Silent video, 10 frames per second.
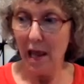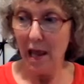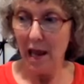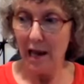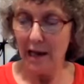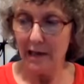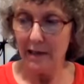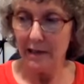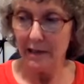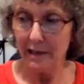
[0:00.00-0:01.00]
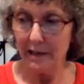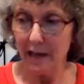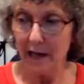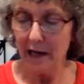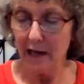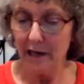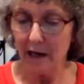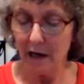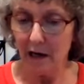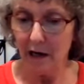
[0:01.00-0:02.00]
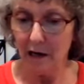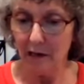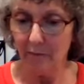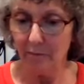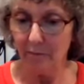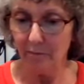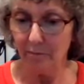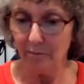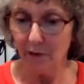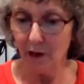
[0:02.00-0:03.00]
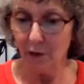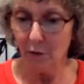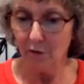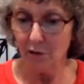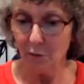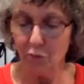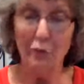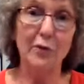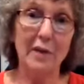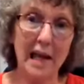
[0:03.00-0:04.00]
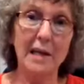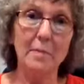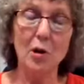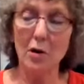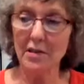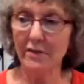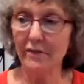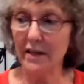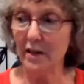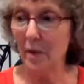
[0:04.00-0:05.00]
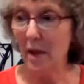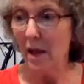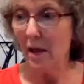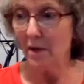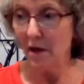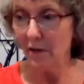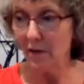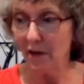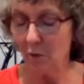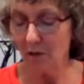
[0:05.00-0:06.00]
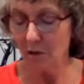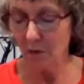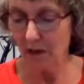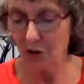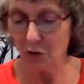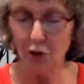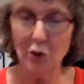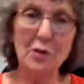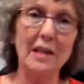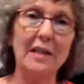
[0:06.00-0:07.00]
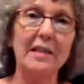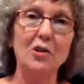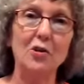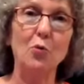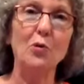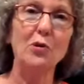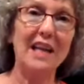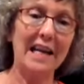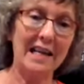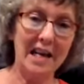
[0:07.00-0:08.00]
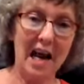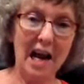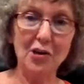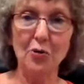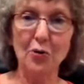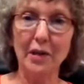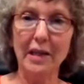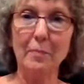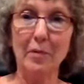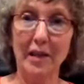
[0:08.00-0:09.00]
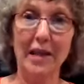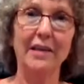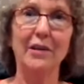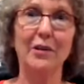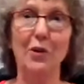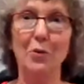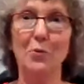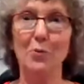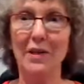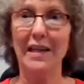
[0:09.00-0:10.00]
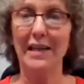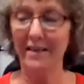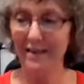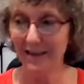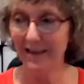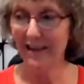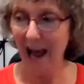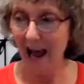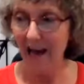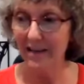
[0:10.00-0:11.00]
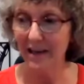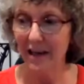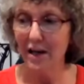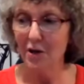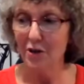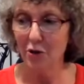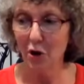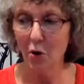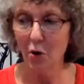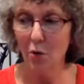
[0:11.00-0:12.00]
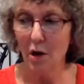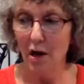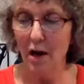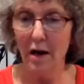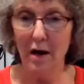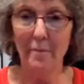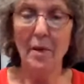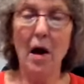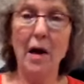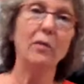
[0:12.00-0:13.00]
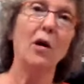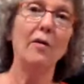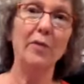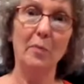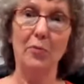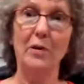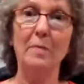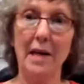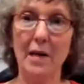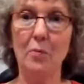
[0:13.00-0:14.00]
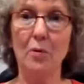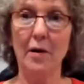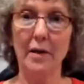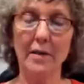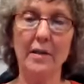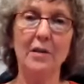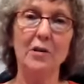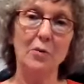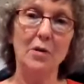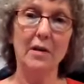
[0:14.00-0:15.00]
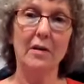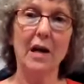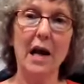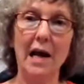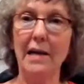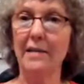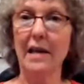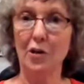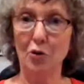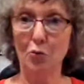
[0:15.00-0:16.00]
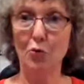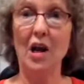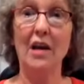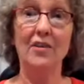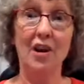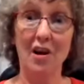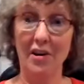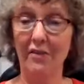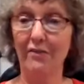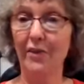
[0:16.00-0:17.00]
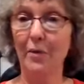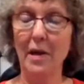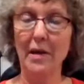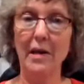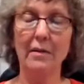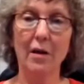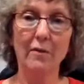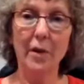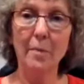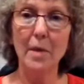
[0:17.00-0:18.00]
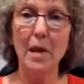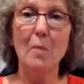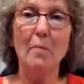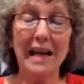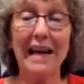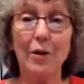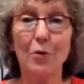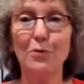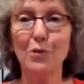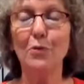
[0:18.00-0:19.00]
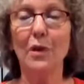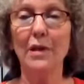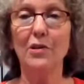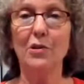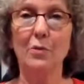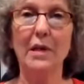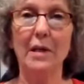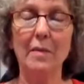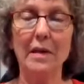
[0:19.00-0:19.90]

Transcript: And then I also, so they had to be cost effective. But the other thing was, when I started using essential oils, I naturally blended those into that. So I love the pre-made products that doTERRA has. I use a ton of them and I love them, but I also like doing it